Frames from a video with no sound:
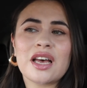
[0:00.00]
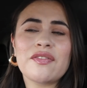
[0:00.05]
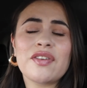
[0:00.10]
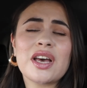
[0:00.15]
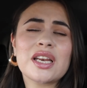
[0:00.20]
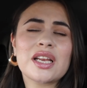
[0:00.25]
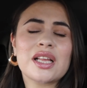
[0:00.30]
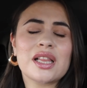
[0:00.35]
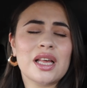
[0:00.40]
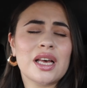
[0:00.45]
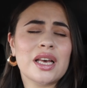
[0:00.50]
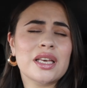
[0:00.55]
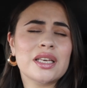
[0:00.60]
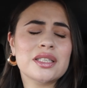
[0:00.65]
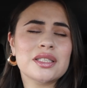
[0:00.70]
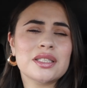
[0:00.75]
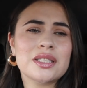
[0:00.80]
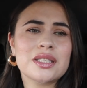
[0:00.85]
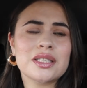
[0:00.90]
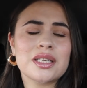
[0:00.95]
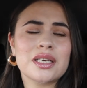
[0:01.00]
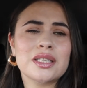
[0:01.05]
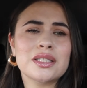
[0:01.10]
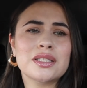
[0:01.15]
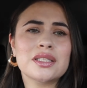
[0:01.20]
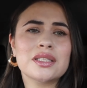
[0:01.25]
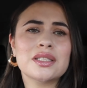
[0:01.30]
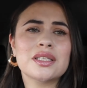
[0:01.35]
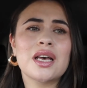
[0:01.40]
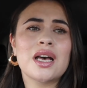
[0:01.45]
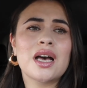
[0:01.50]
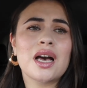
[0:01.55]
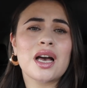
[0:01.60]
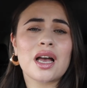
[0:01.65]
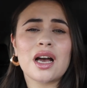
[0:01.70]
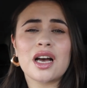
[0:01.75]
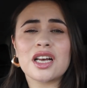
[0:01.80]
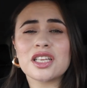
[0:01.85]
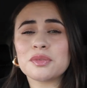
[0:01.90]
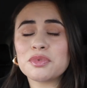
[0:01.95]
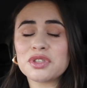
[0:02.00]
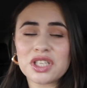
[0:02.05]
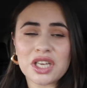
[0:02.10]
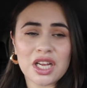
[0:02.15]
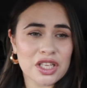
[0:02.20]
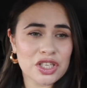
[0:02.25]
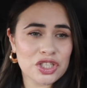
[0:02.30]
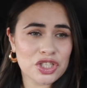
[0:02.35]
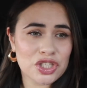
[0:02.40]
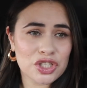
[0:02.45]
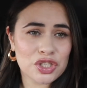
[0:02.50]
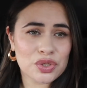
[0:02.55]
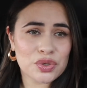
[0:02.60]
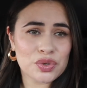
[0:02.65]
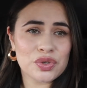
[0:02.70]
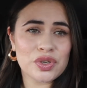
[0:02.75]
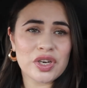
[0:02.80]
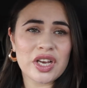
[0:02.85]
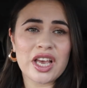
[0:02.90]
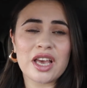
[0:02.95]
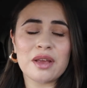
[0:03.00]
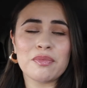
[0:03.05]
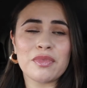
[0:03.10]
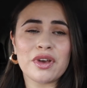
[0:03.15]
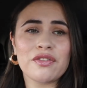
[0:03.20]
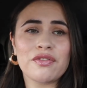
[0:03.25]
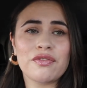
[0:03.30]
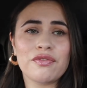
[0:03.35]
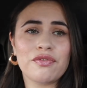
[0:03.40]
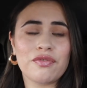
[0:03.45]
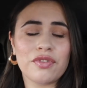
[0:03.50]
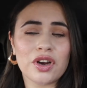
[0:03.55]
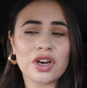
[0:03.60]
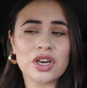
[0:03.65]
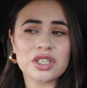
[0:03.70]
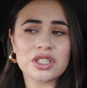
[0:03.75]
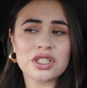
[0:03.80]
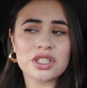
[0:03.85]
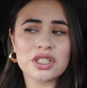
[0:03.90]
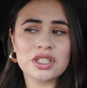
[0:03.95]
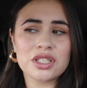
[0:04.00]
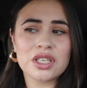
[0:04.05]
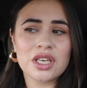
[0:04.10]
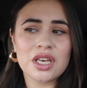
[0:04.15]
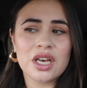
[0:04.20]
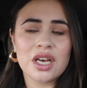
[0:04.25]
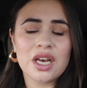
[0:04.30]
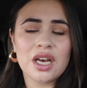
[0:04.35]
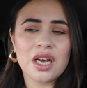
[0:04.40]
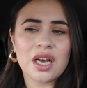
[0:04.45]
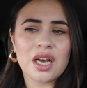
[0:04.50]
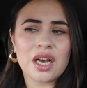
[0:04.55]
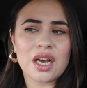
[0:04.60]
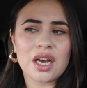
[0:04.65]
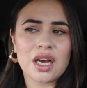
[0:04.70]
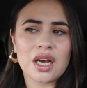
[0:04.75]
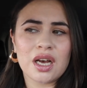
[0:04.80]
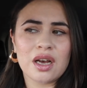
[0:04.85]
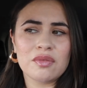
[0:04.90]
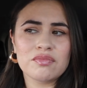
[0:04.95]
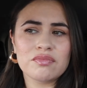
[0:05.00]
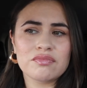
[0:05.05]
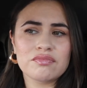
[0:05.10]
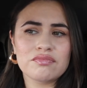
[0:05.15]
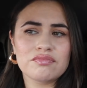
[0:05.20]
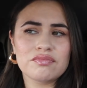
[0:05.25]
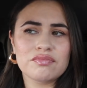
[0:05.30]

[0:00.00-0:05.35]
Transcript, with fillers: I've had clients since cosmetology school and my first um,